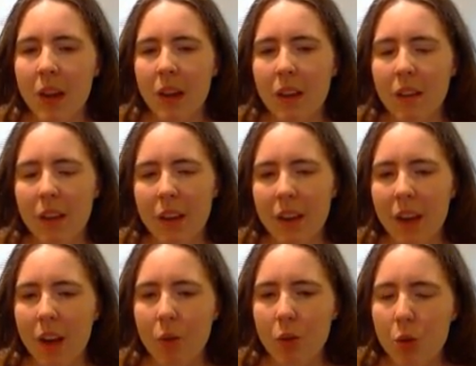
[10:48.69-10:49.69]
And
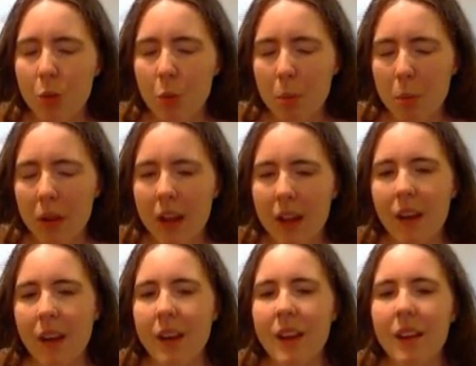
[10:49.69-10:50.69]
how do you plan
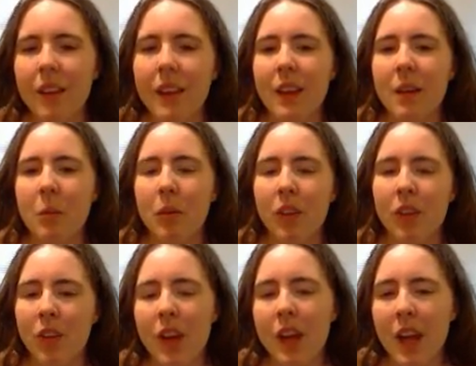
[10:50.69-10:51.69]
on killing him
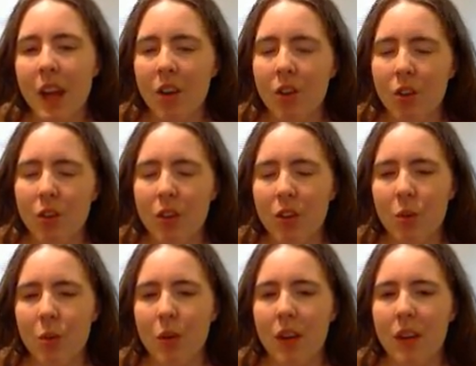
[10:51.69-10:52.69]
since he can turn into
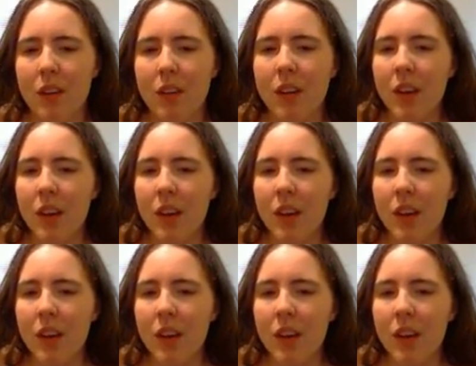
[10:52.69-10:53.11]
a titan?